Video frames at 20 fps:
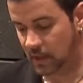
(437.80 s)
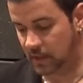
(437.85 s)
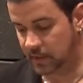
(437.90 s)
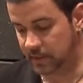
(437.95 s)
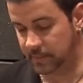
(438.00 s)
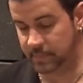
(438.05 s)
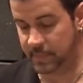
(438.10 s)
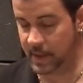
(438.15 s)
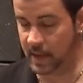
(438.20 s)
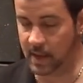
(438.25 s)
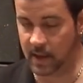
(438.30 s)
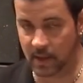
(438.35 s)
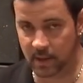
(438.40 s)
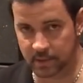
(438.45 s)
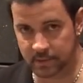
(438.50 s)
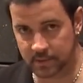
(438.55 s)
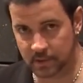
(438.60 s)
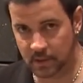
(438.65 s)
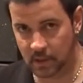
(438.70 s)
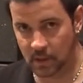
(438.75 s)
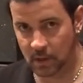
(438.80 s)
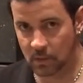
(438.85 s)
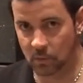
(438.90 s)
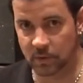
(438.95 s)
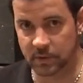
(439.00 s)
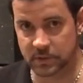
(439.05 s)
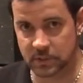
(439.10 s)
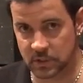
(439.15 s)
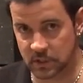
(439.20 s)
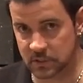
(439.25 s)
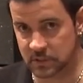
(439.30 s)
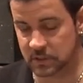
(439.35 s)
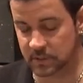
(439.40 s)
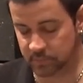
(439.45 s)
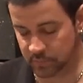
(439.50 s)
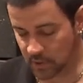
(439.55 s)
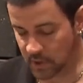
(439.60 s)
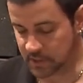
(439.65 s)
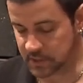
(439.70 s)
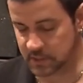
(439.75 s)
the band with just the
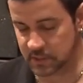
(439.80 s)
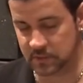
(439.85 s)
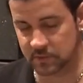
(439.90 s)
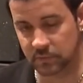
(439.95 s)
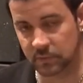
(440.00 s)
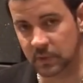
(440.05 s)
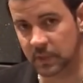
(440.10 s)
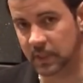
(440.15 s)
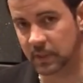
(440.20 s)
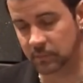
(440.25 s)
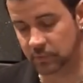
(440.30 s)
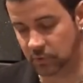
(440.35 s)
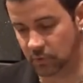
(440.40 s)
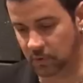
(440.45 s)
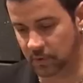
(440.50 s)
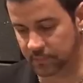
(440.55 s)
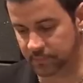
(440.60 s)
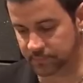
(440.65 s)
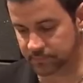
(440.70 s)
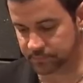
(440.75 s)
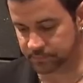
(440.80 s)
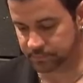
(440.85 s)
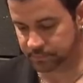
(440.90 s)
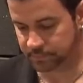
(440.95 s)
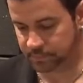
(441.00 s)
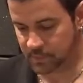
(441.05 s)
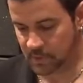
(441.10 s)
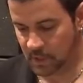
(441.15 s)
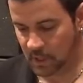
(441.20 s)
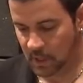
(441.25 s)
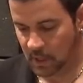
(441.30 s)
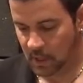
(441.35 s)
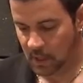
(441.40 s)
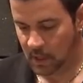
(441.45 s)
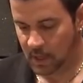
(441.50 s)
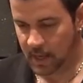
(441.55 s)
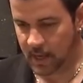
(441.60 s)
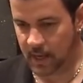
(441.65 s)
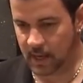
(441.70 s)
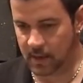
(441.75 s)
brushes, really important.
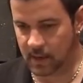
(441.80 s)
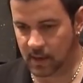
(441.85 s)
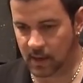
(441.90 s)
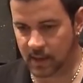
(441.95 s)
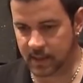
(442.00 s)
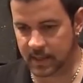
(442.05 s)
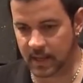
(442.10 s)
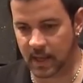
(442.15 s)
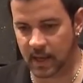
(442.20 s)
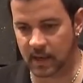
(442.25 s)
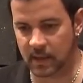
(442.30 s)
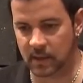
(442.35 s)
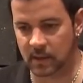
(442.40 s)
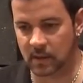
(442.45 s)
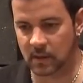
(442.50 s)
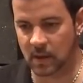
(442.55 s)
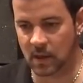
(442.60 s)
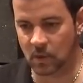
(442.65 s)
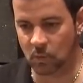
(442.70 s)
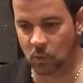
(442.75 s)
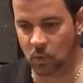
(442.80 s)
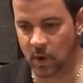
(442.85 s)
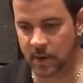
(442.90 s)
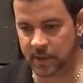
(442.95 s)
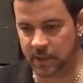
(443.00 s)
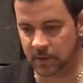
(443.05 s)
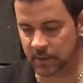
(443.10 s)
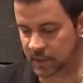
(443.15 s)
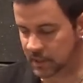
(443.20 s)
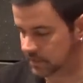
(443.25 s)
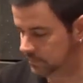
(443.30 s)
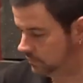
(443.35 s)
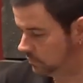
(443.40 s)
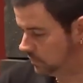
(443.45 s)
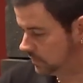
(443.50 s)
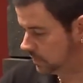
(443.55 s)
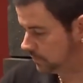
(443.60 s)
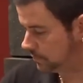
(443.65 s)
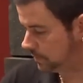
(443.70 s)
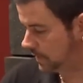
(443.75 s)
And again, even
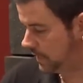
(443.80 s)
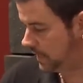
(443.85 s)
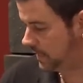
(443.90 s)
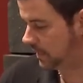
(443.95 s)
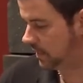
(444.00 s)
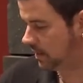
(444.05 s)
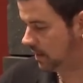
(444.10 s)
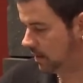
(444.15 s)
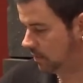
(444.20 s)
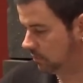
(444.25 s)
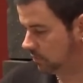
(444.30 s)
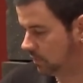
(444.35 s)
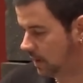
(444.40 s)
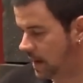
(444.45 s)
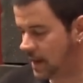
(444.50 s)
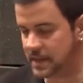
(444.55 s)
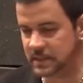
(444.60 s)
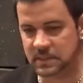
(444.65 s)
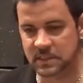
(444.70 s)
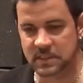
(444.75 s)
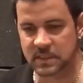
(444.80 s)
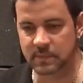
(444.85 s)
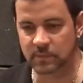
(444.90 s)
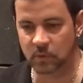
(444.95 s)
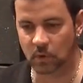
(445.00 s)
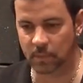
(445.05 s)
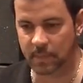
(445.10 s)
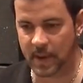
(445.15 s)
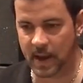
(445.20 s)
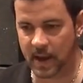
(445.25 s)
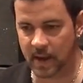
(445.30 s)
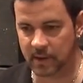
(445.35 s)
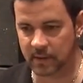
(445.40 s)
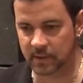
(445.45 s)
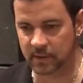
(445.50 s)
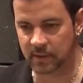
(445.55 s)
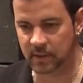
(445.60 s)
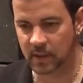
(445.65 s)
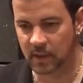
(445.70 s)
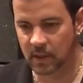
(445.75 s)
when you're playing a ride cymbal
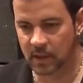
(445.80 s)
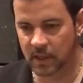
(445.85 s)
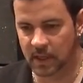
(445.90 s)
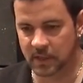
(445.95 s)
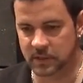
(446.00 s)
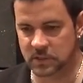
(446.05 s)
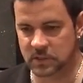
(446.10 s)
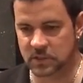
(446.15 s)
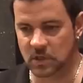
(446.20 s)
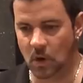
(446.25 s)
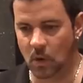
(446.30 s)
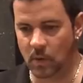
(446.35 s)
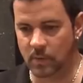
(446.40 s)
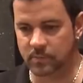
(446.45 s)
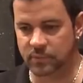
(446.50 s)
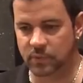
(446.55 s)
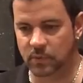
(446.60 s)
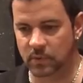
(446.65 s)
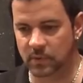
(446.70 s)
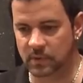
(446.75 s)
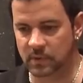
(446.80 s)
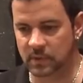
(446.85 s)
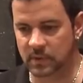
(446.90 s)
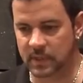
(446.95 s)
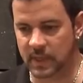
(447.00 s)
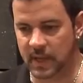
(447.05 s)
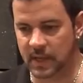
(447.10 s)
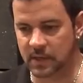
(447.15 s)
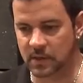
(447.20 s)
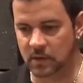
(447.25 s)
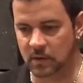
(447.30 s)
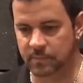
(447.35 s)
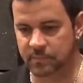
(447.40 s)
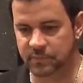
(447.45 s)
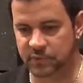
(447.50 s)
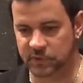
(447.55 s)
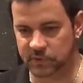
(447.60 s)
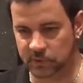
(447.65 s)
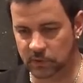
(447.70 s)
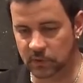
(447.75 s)
pattern, it's so important that you're
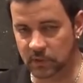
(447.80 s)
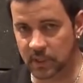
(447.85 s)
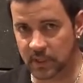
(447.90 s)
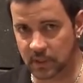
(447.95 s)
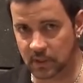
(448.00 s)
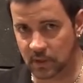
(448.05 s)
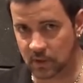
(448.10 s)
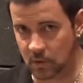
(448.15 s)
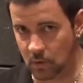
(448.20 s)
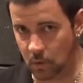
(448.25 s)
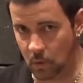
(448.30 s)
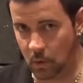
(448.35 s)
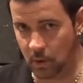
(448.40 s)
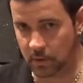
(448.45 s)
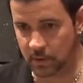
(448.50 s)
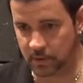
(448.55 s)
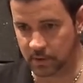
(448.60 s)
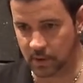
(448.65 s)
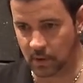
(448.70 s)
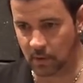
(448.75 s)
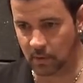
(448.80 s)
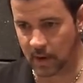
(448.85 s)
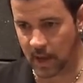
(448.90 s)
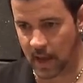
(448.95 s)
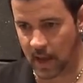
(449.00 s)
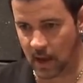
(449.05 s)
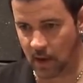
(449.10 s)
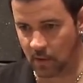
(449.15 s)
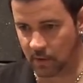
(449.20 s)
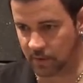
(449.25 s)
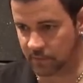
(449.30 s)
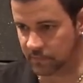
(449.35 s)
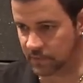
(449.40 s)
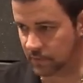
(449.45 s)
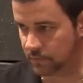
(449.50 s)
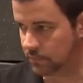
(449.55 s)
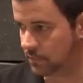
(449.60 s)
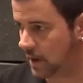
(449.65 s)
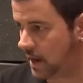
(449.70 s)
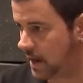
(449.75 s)
pulling the quarter note out of
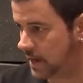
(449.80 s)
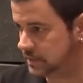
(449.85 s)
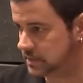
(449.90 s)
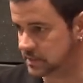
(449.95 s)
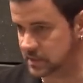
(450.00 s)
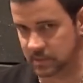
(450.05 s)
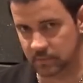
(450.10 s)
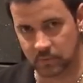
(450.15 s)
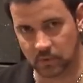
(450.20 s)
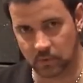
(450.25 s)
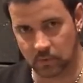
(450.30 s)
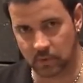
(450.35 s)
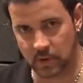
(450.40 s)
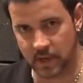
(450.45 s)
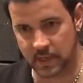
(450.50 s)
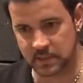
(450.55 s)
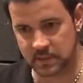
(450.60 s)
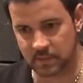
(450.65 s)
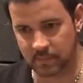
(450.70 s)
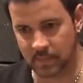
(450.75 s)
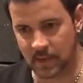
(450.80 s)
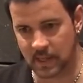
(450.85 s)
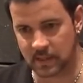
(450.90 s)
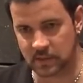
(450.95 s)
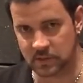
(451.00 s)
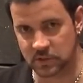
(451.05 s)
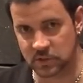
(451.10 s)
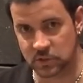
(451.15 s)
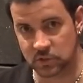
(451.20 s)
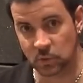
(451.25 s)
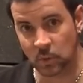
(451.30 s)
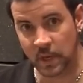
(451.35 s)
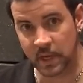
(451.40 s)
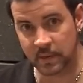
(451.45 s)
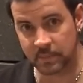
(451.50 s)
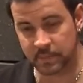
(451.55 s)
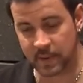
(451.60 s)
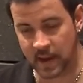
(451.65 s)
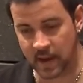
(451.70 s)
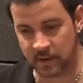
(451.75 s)
the ride cymbal, right, to make the
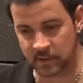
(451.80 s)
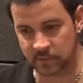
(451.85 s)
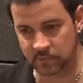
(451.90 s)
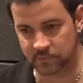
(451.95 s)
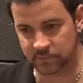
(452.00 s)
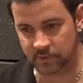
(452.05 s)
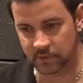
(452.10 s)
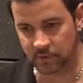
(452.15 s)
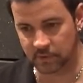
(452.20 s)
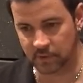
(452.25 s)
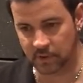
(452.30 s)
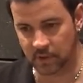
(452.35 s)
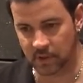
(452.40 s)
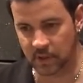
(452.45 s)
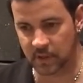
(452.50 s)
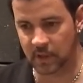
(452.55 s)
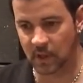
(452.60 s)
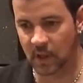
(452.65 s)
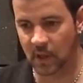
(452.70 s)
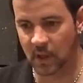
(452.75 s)
swing pattern feel good.